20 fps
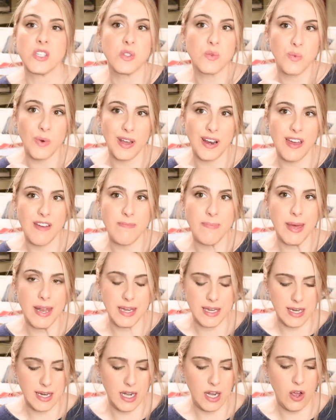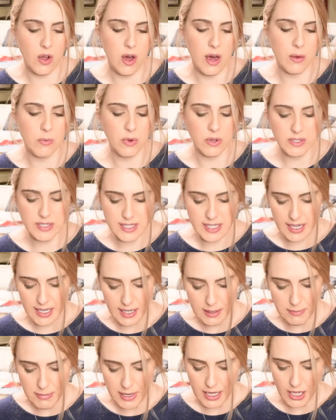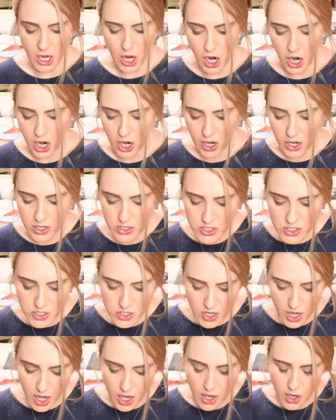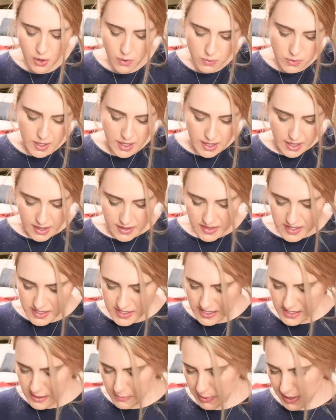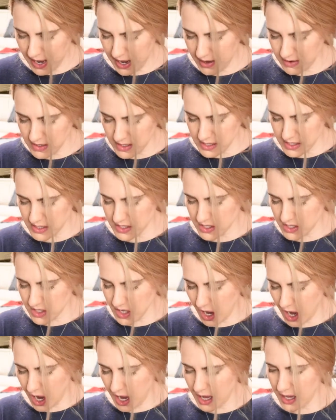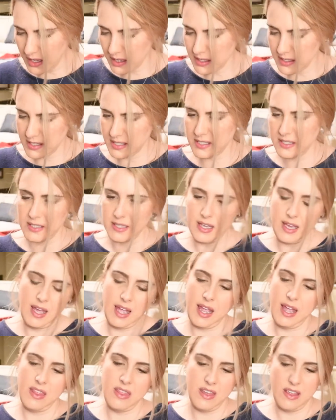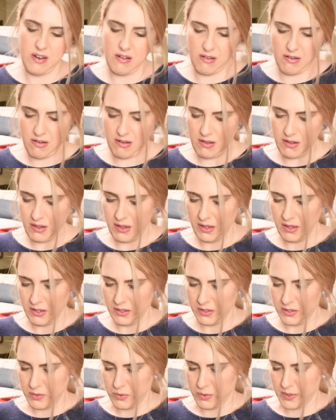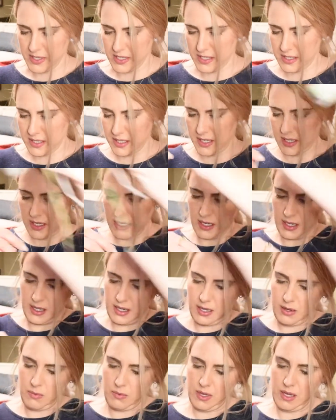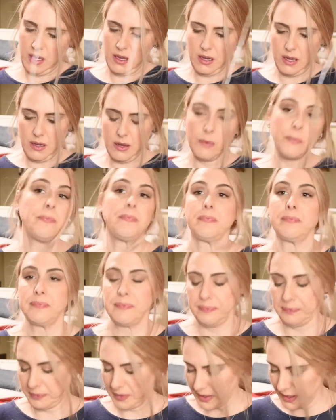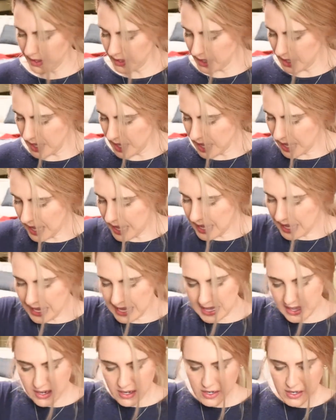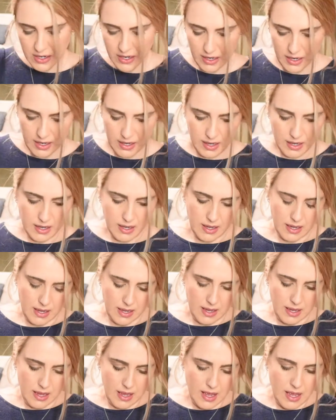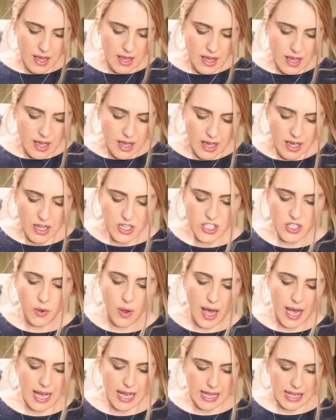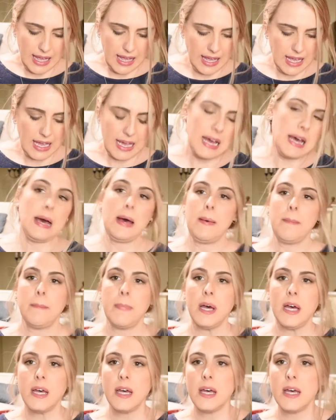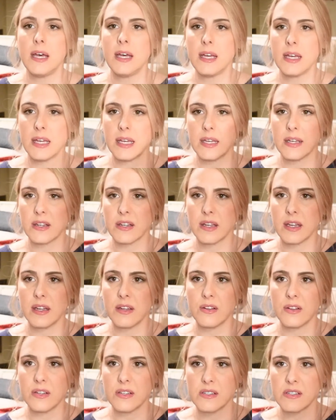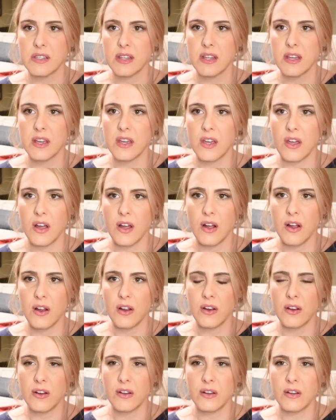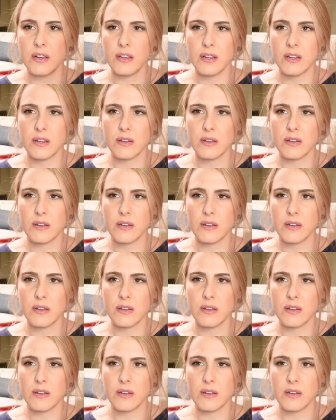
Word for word: is what I've been knitting on while sitting in my car. So this is a pair of socks, and they're all twisted. Here we go. And so I am, here is the yarn.